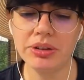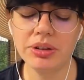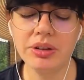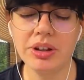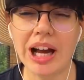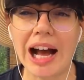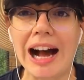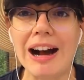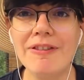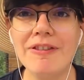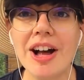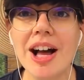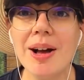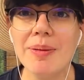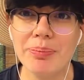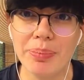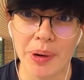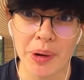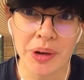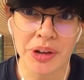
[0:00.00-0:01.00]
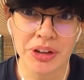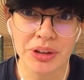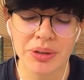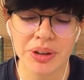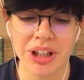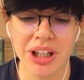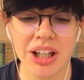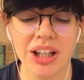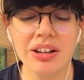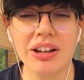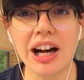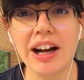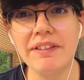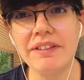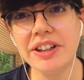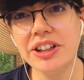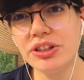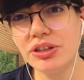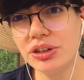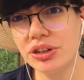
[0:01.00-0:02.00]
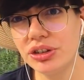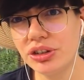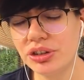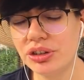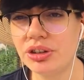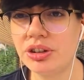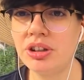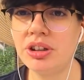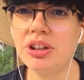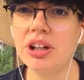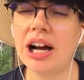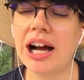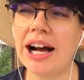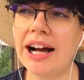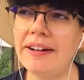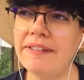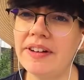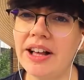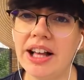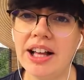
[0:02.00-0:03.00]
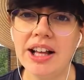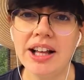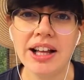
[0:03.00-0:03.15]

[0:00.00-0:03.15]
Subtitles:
So you have poetry, you have literature, you have